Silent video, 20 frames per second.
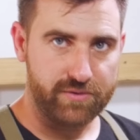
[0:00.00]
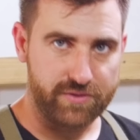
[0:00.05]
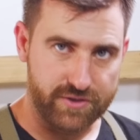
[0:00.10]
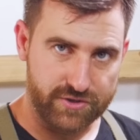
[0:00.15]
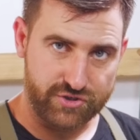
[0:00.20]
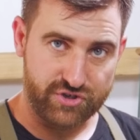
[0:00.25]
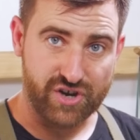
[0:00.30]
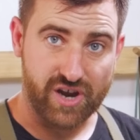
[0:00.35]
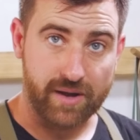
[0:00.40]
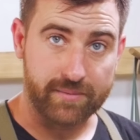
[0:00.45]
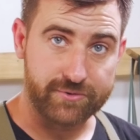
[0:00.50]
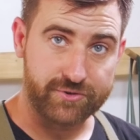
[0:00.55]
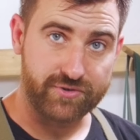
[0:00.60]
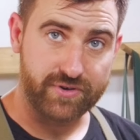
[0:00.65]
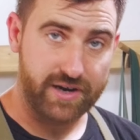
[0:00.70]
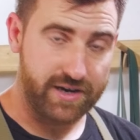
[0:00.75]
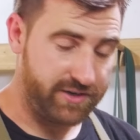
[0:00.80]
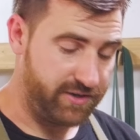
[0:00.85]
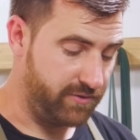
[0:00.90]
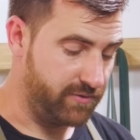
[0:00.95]
the
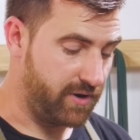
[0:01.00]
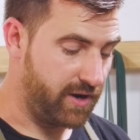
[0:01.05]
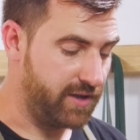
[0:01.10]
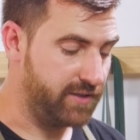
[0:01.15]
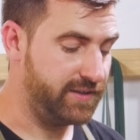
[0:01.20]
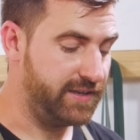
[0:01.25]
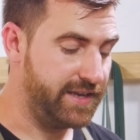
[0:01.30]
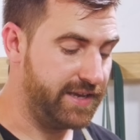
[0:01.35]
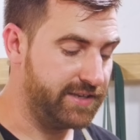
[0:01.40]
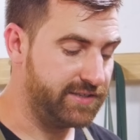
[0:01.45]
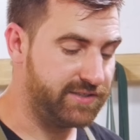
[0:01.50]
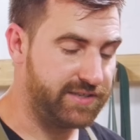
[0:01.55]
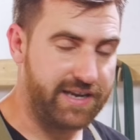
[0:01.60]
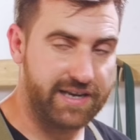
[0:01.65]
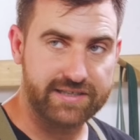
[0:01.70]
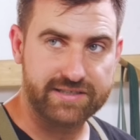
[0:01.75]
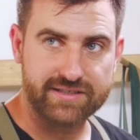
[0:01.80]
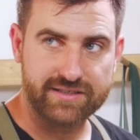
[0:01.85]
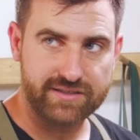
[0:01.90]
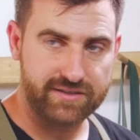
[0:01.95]
geometry I do on the edge to
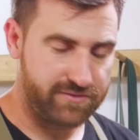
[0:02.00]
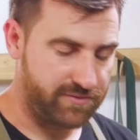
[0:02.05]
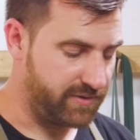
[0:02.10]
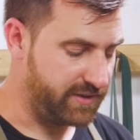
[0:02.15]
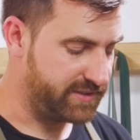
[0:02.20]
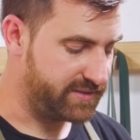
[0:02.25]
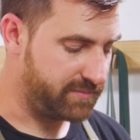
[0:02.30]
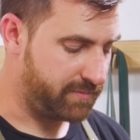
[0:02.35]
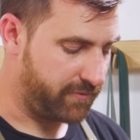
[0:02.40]
actually increase